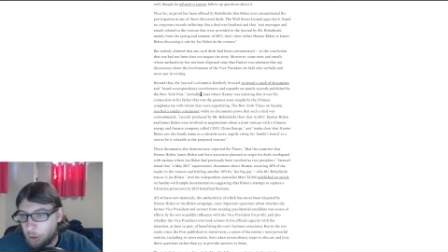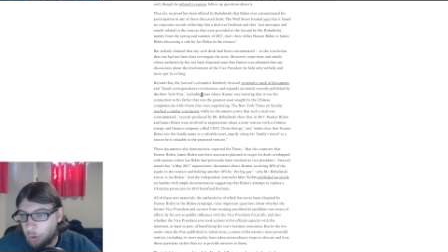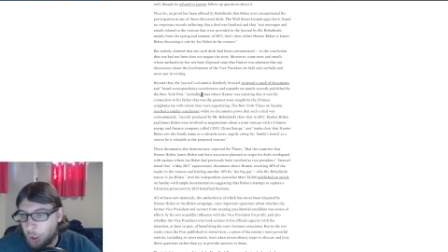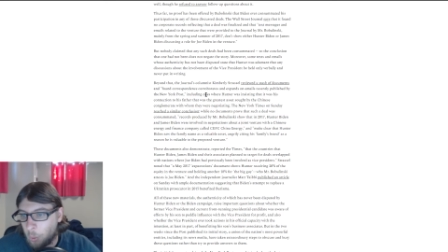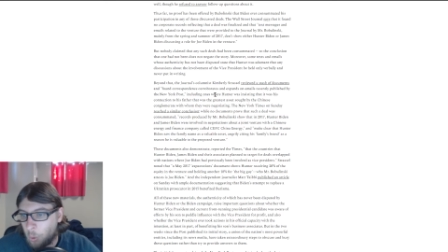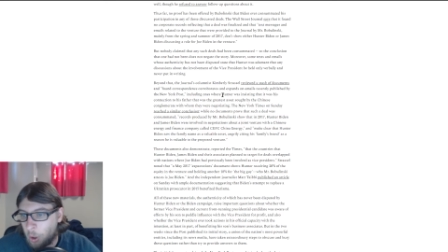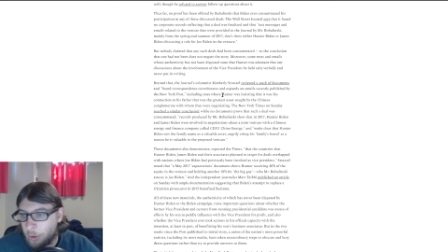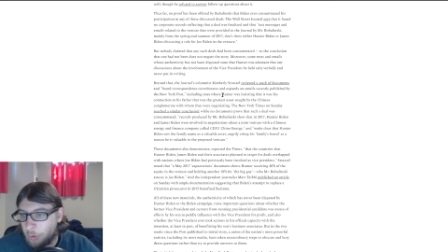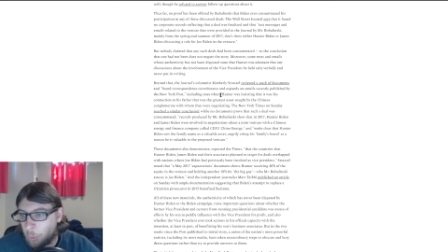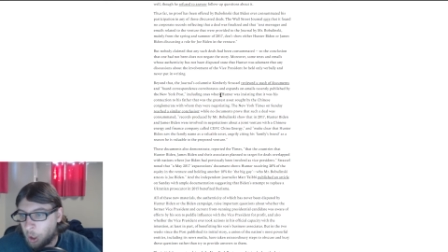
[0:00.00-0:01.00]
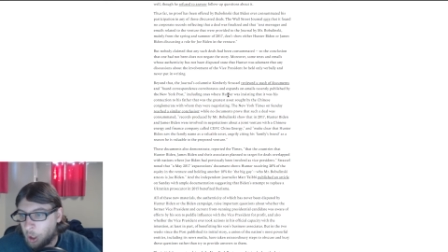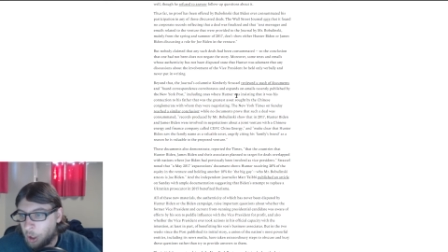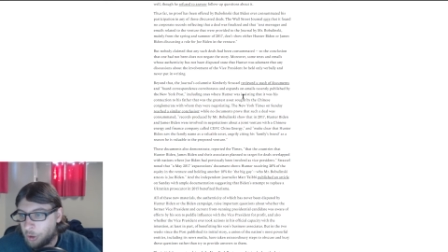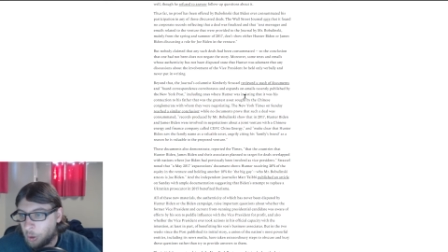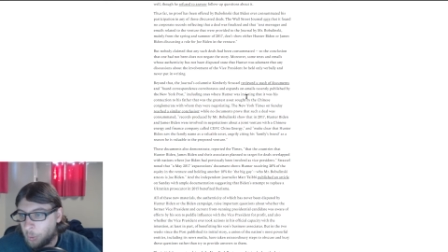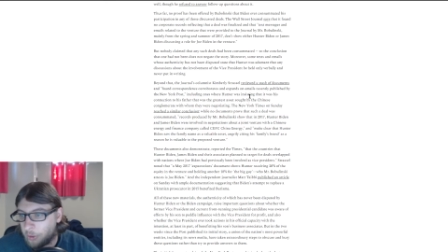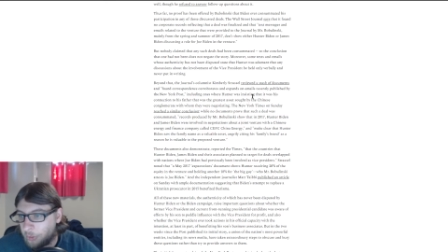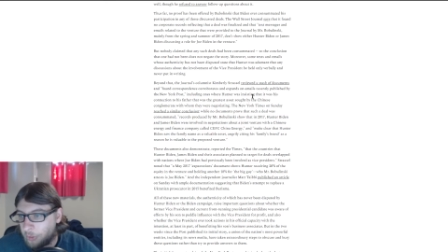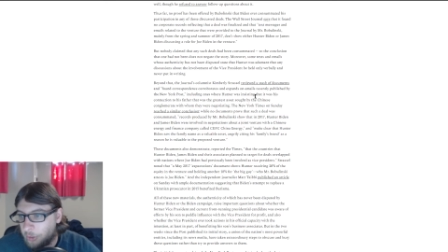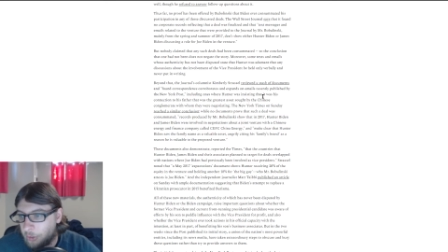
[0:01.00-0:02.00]
including ones where Hunter was
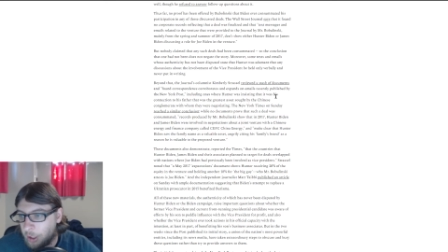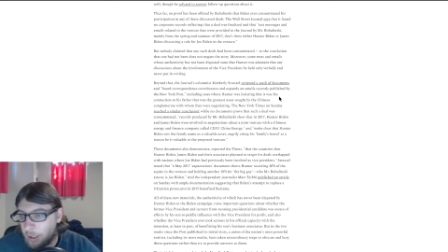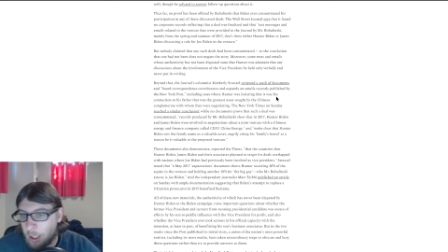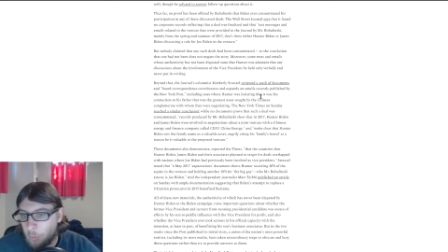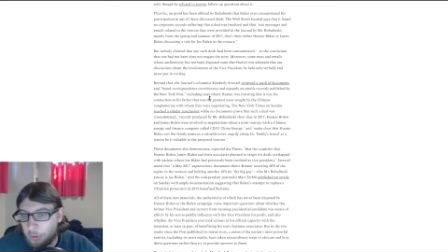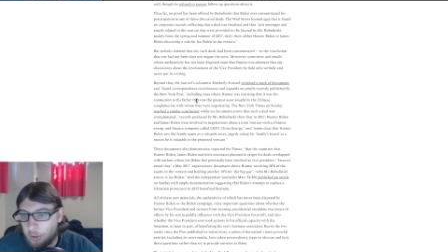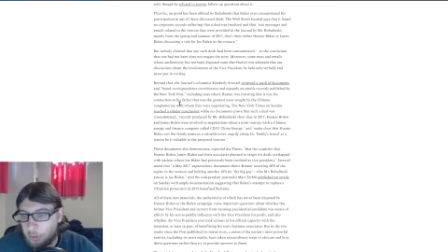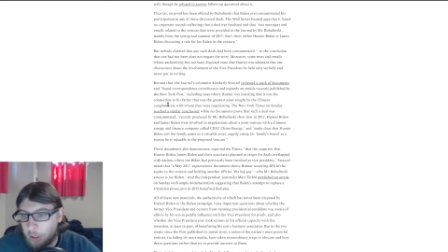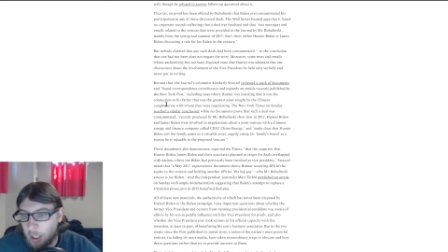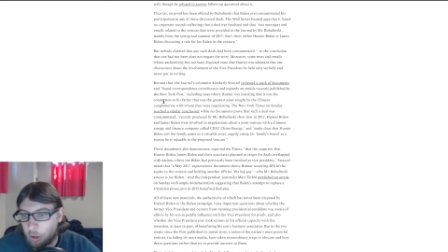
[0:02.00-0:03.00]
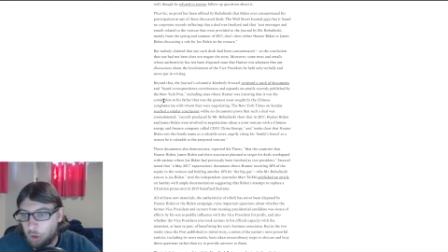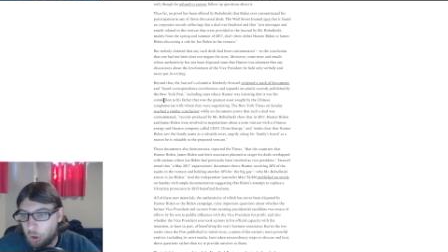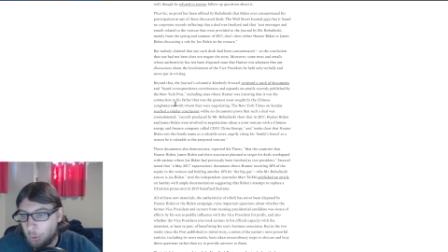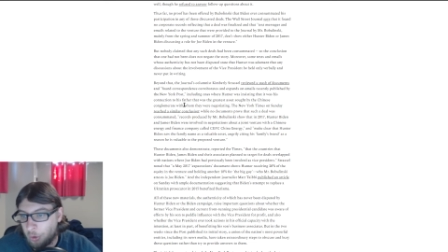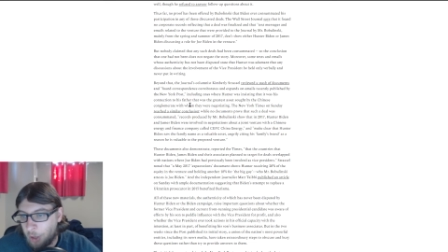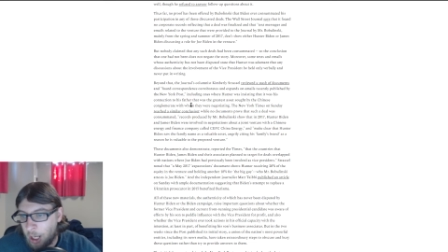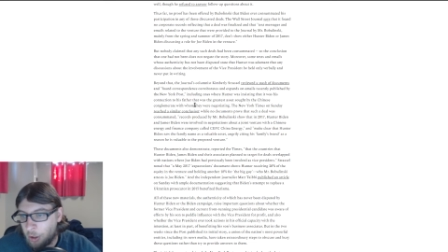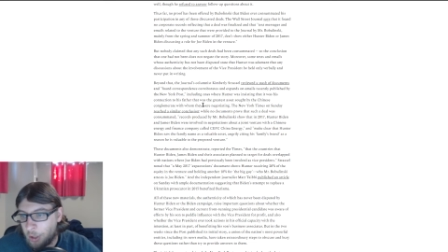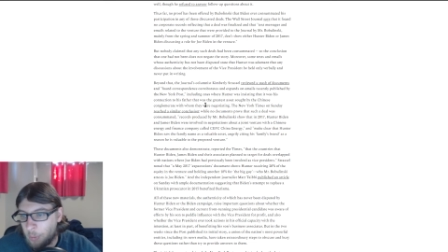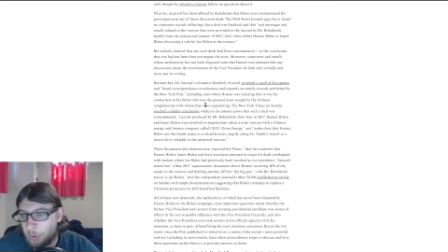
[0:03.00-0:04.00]
insisting that it was his connection to his
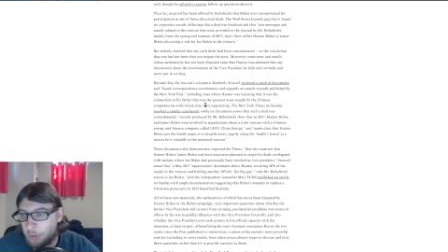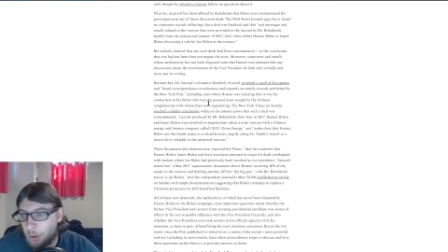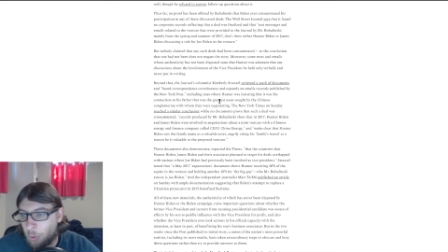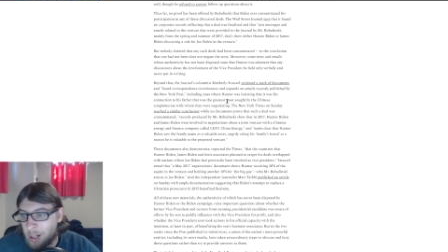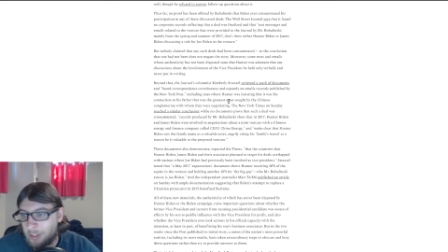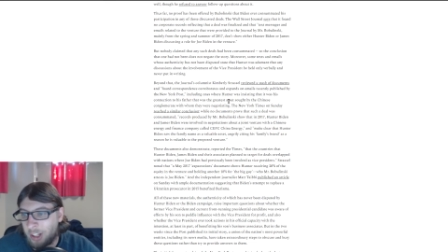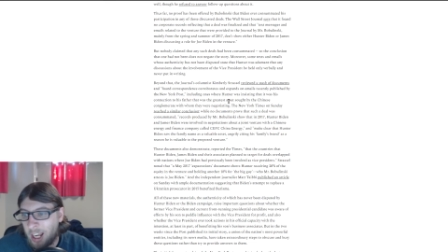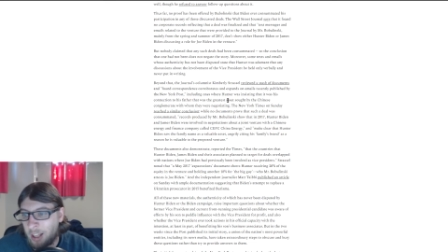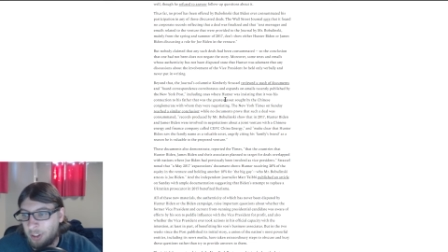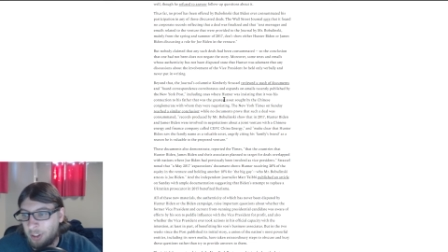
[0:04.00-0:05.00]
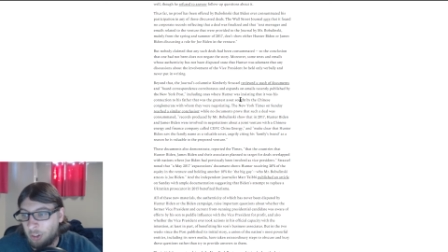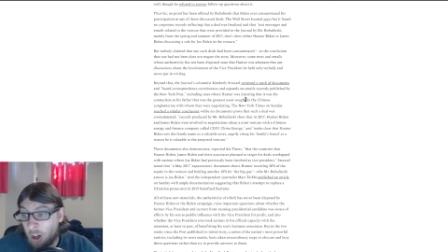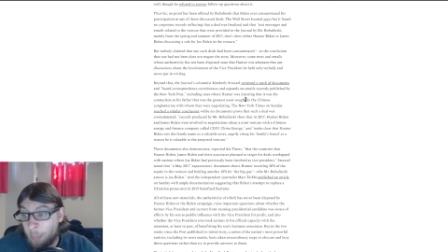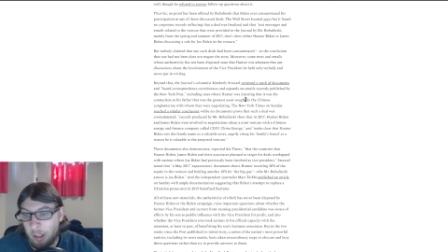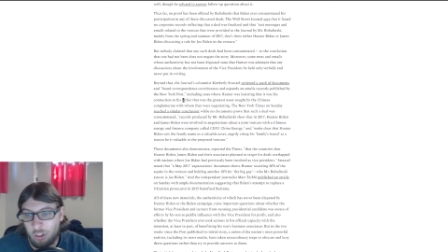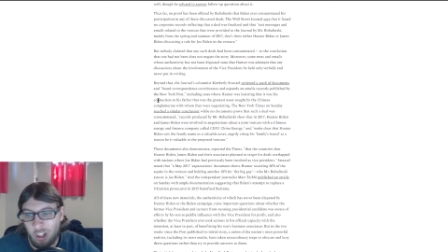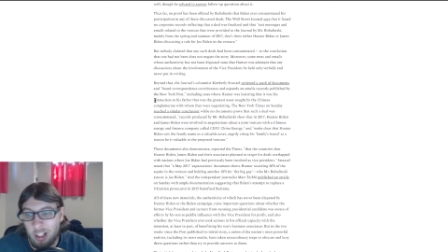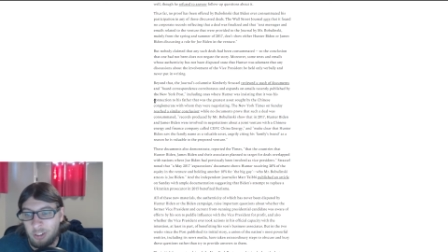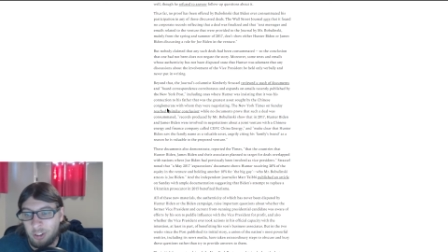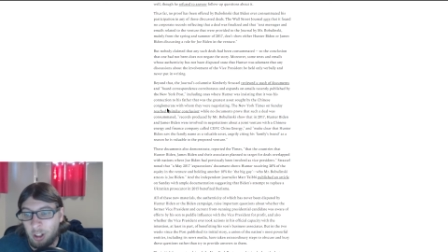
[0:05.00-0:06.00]
father that was the greatest asset sought by the
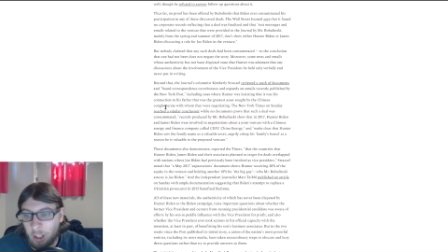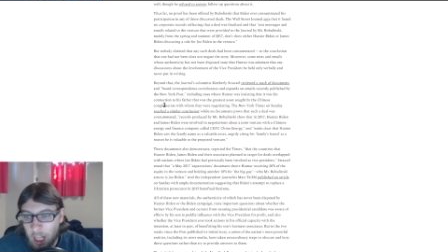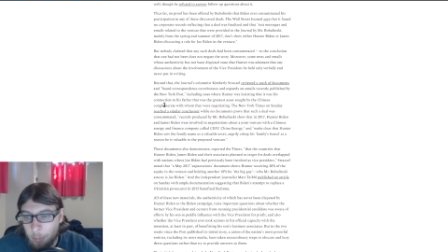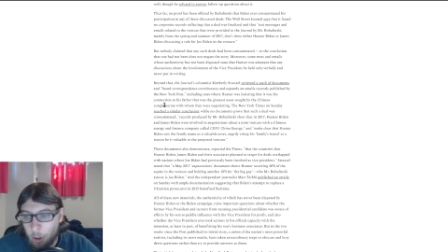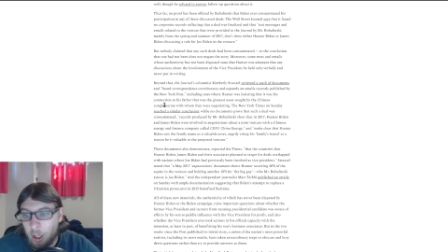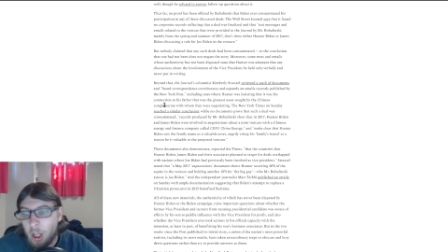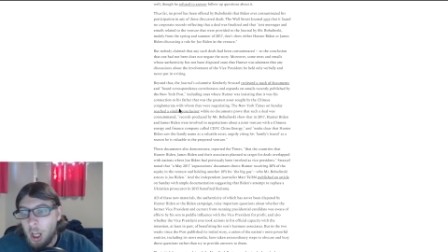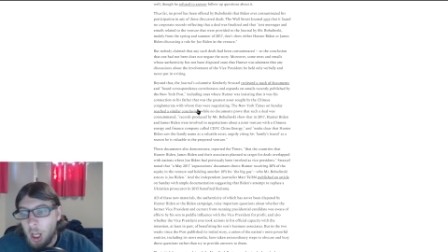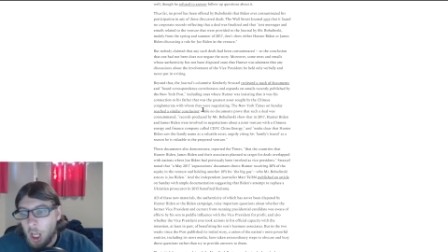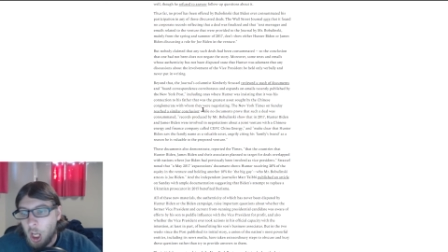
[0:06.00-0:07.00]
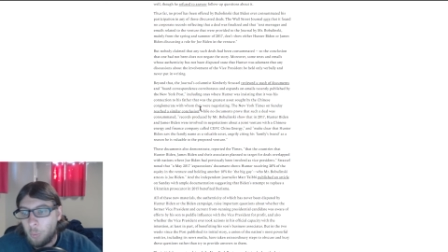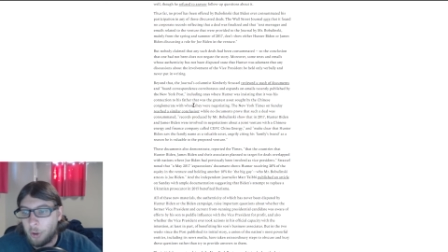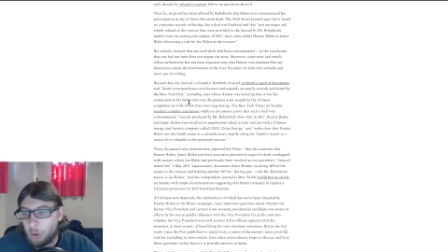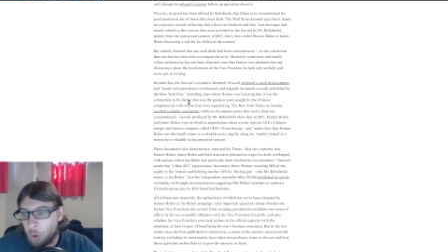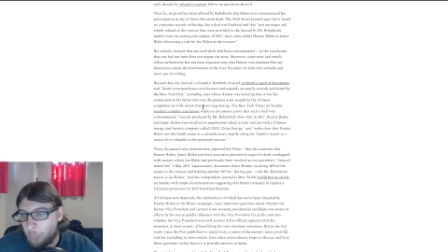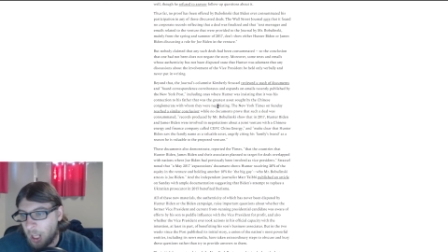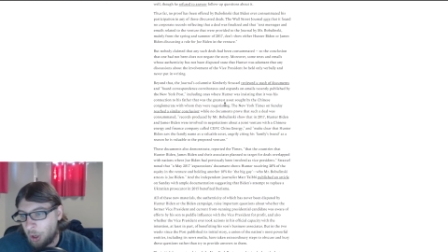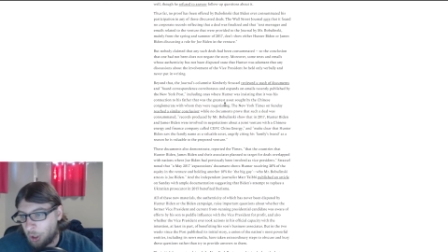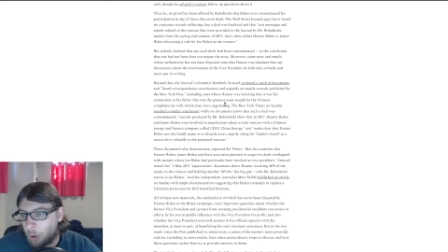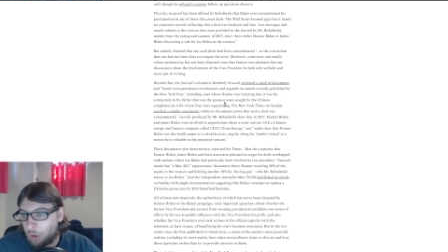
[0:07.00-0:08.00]
Chinese conglomerate with whom they
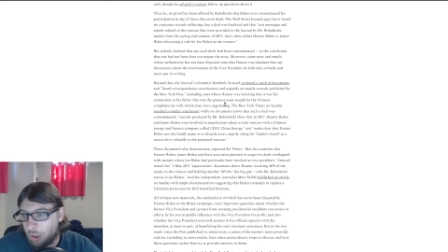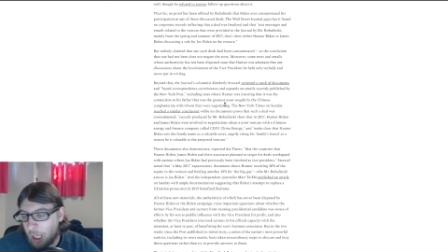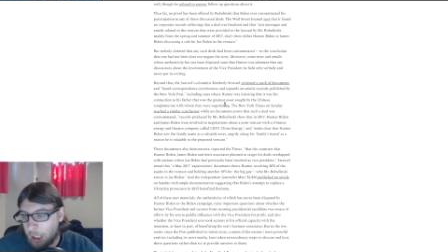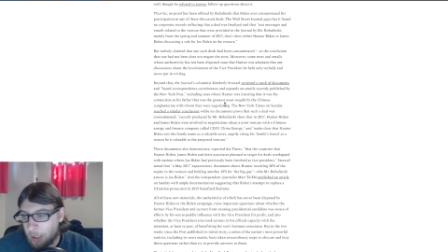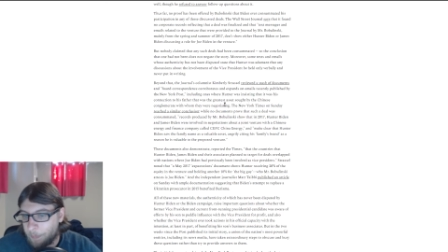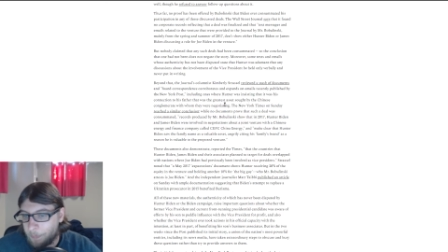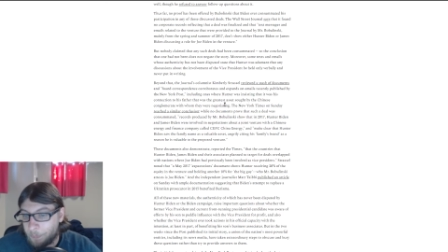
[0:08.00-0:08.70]
were negotiating.